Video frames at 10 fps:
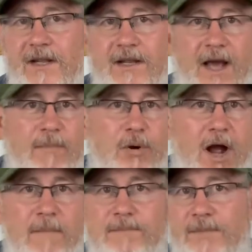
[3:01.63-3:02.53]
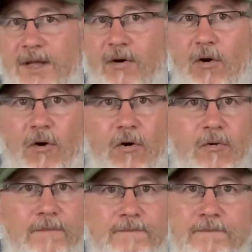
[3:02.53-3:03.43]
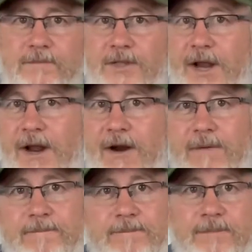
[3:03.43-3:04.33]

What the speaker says: got a problem, get a hole, tear,